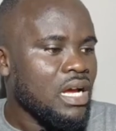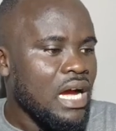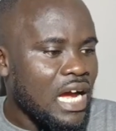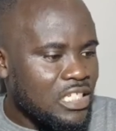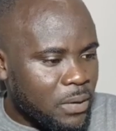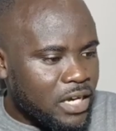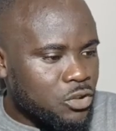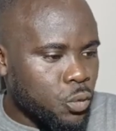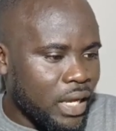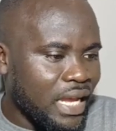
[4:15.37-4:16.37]

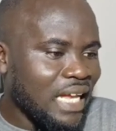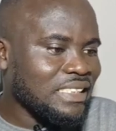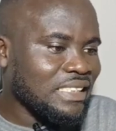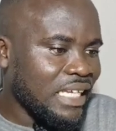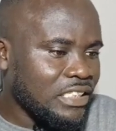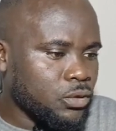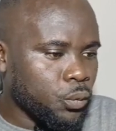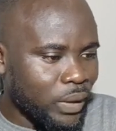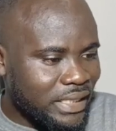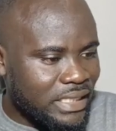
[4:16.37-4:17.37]
Aspirants were assessed
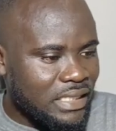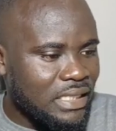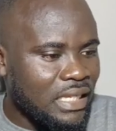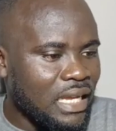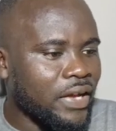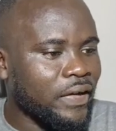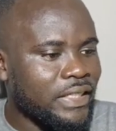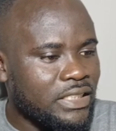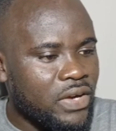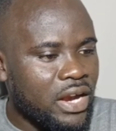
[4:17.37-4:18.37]
with a
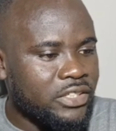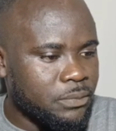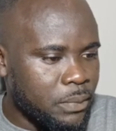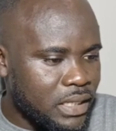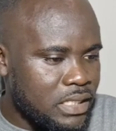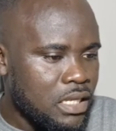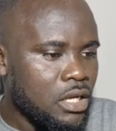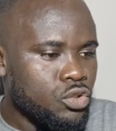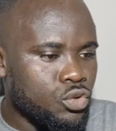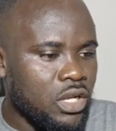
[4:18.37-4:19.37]
criteria respect
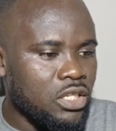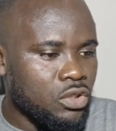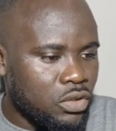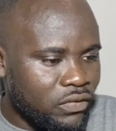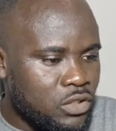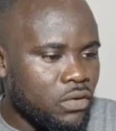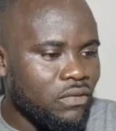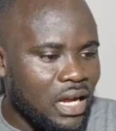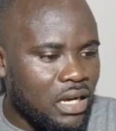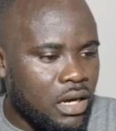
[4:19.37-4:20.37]
to the University of
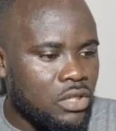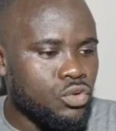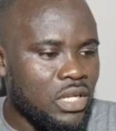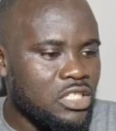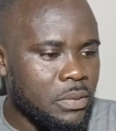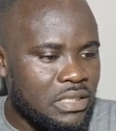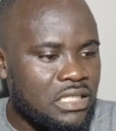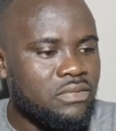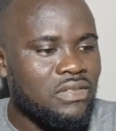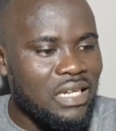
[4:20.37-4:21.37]
Ghana Student
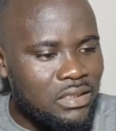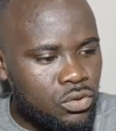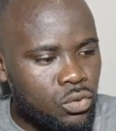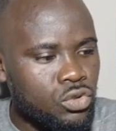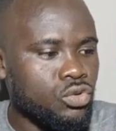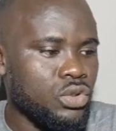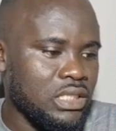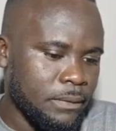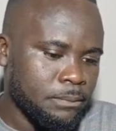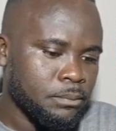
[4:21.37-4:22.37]
Representative Council
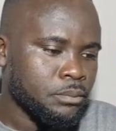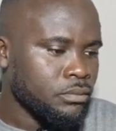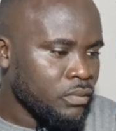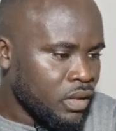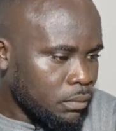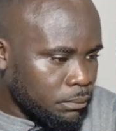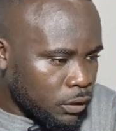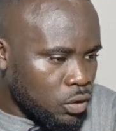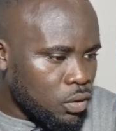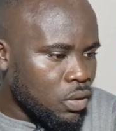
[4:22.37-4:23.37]
Constitution.
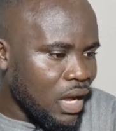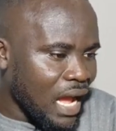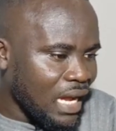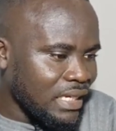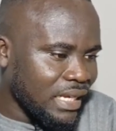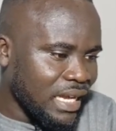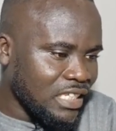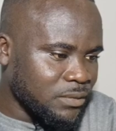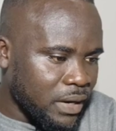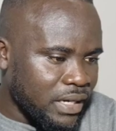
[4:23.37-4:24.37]
Below are the
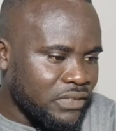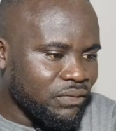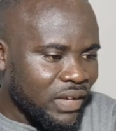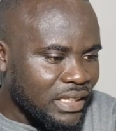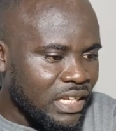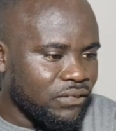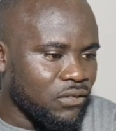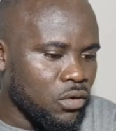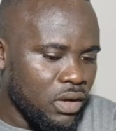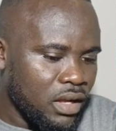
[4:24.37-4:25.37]
aspirants vetted
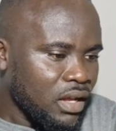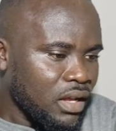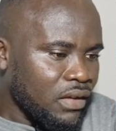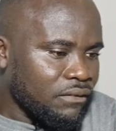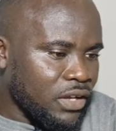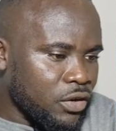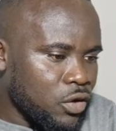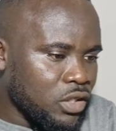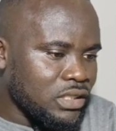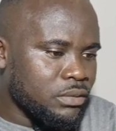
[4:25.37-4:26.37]
for
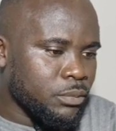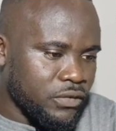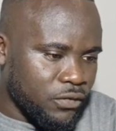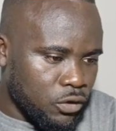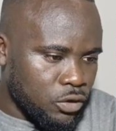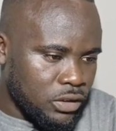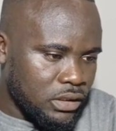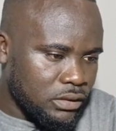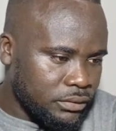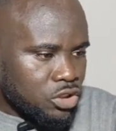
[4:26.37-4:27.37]
various
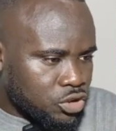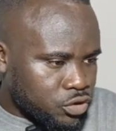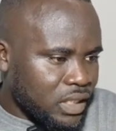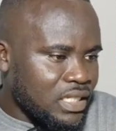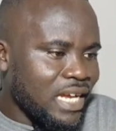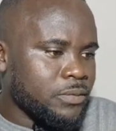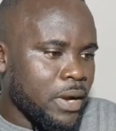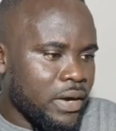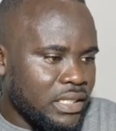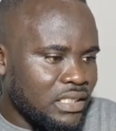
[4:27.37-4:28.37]
portfolios. Treasurer
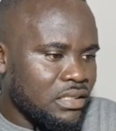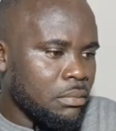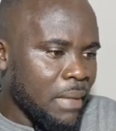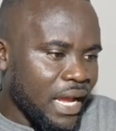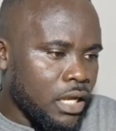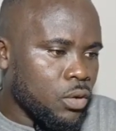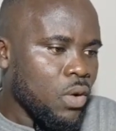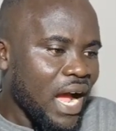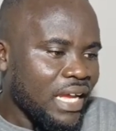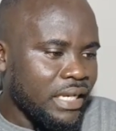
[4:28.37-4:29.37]
aspirant Michael
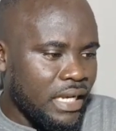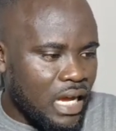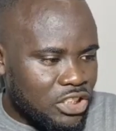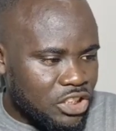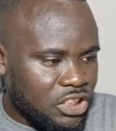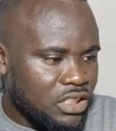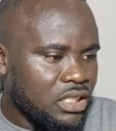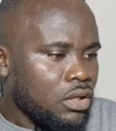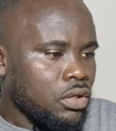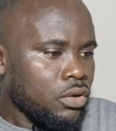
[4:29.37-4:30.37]
Ahinash,
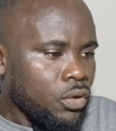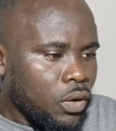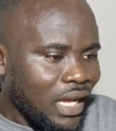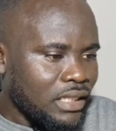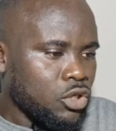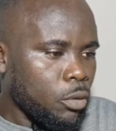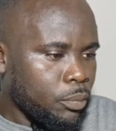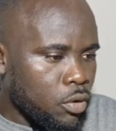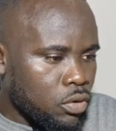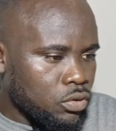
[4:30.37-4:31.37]
Roland
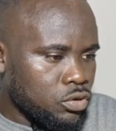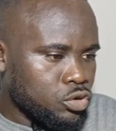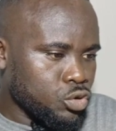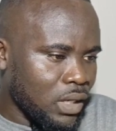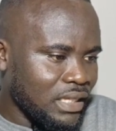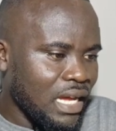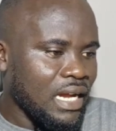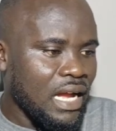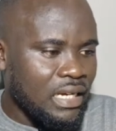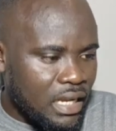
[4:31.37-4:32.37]
Okon, Jonathan
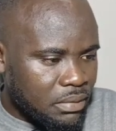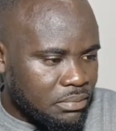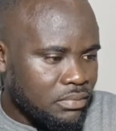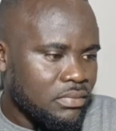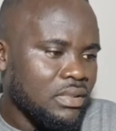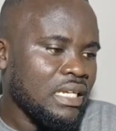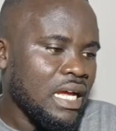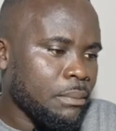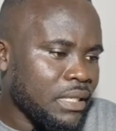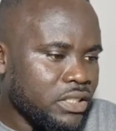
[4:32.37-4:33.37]
Kankam,
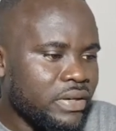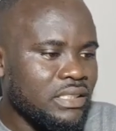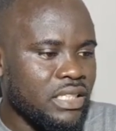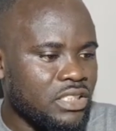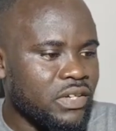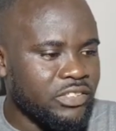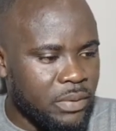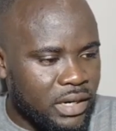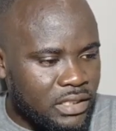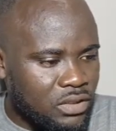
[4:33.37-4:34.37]
na general secretary
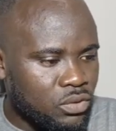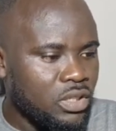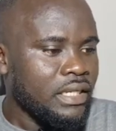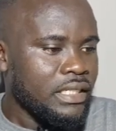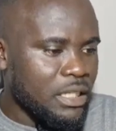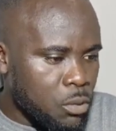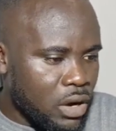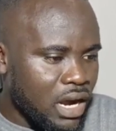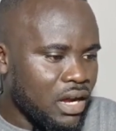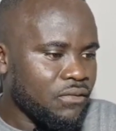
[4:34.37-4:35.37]
aspirant
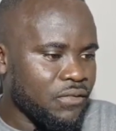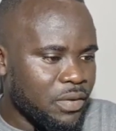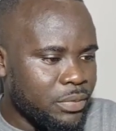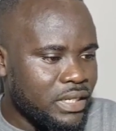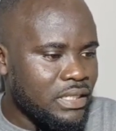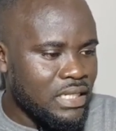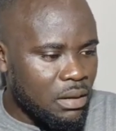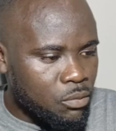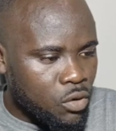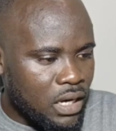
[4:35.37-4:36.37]
Deborah Febri
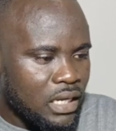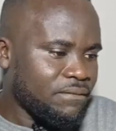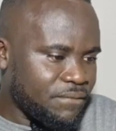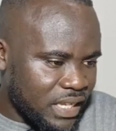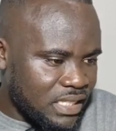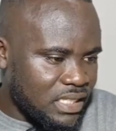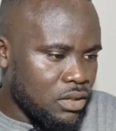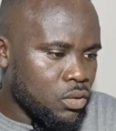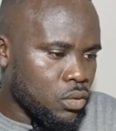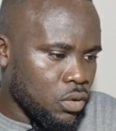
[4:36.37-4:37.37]
Damwa, Faith
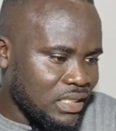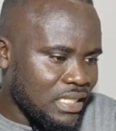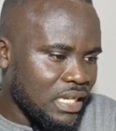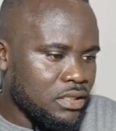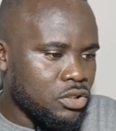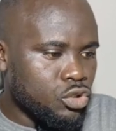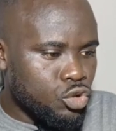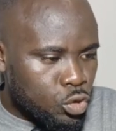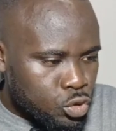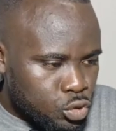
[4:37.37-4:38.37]
Constance
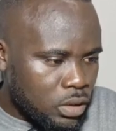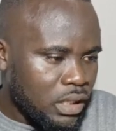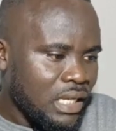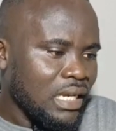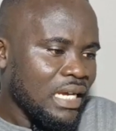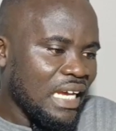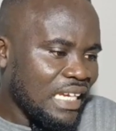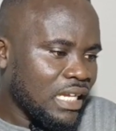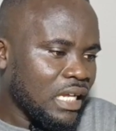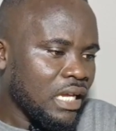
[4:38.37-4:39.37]
Diodu,
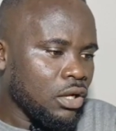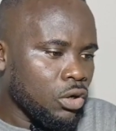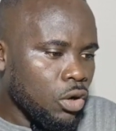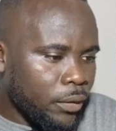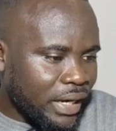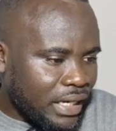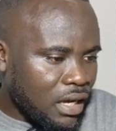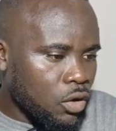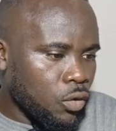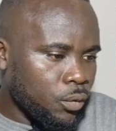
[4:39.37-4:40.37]
and
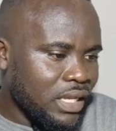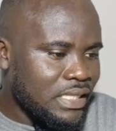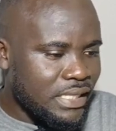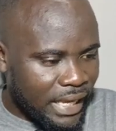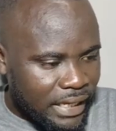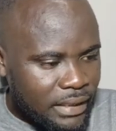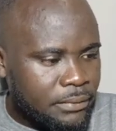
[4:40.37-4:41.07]
Lorenda Owete.